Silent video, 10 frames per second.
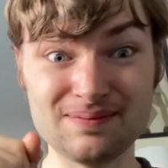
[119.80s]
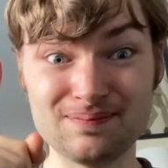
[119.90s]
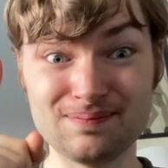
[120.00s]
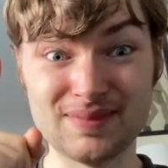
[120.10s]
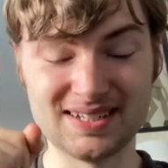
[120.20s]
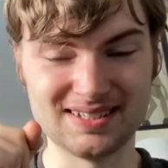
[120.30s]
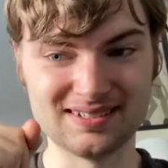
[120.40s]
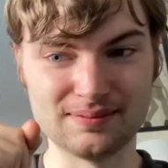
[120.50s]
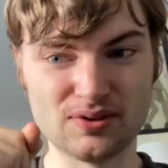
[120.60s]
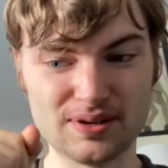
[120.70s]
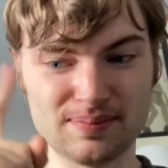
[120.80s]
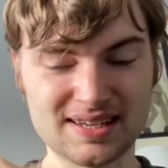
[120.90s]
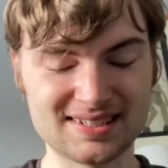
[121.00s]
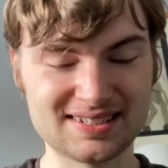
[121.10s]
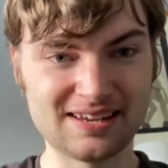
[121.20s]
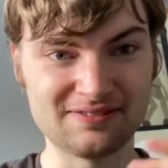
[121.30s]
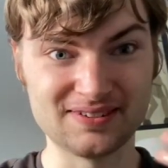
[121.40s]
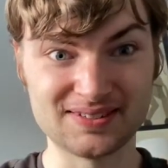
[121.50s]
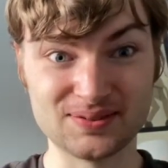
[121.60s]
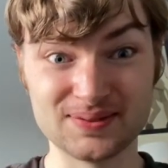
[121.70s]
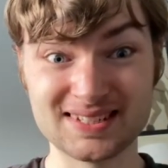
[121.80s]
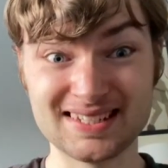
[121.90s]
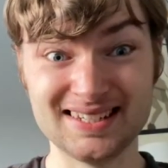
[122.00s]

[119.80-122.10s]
make my best effort to see